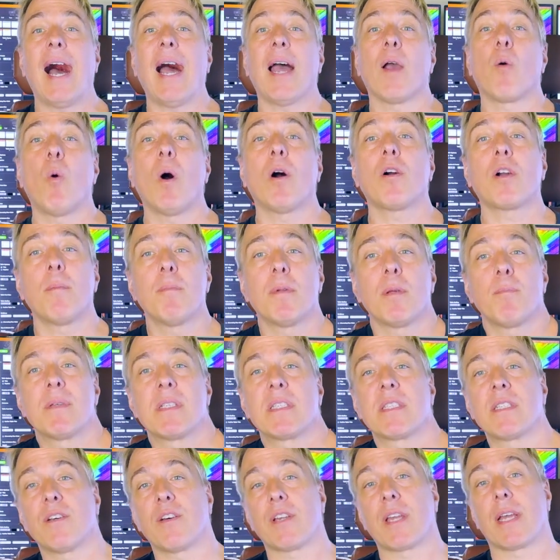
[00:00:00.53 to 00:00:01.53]
Hi, welcome to
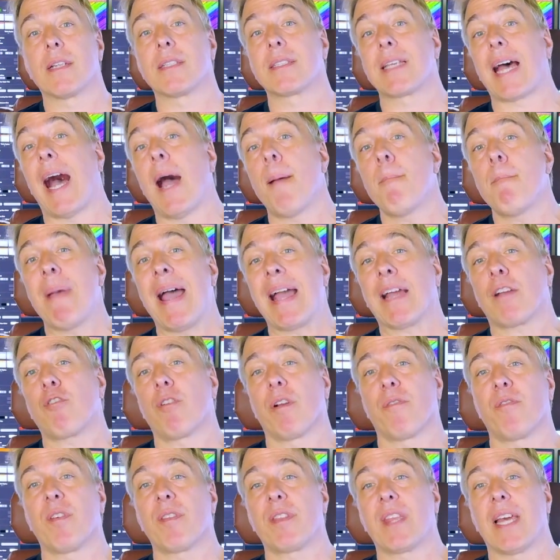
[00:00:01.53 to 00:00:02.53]
Bazillions. I'm Matt
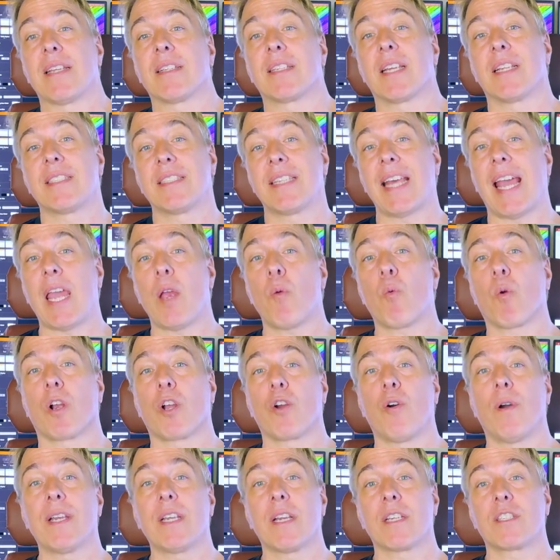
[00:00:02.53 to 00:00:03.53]
Griffith, and today we're
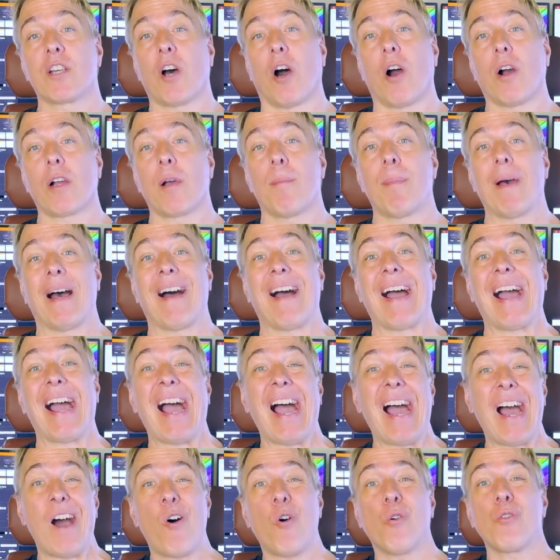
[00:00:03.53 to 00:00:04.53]
going to talk about
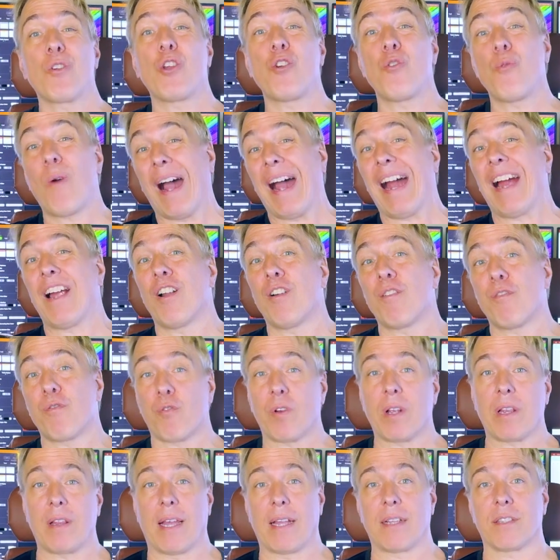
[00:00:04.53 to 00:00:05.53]
how you hire
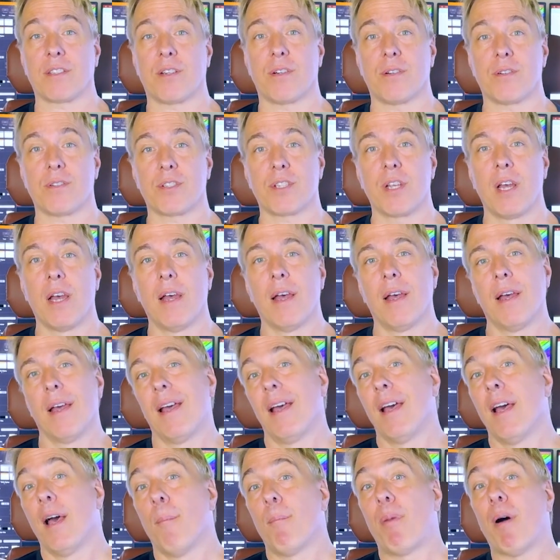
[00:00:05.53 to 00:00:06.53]
freelancers.
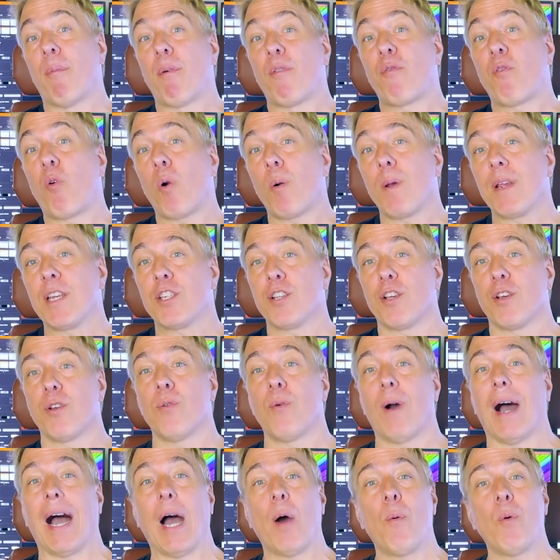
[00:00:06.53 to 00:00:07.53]
But before we
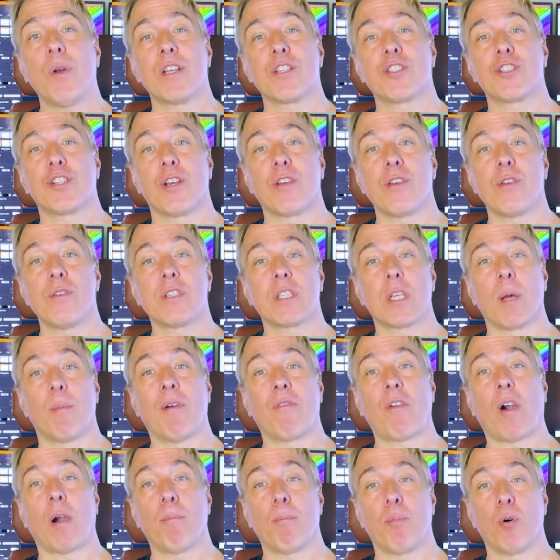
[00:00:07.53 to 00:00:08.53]
do, I want to show you some
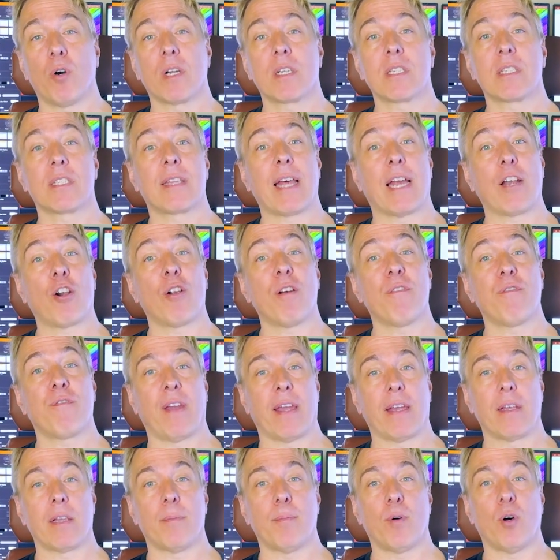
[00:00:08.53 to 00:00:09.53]
of our books that are
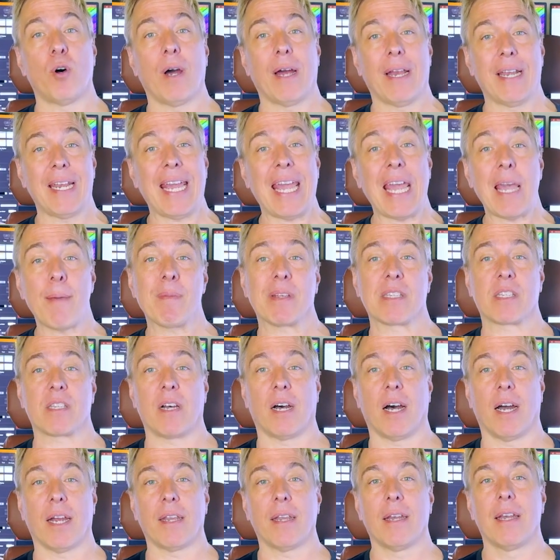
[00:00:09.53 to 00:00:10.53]
available on
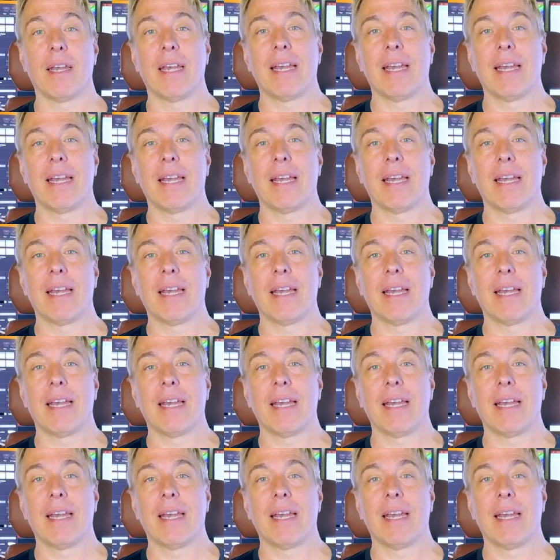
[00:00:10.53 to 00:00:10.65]
Amazon.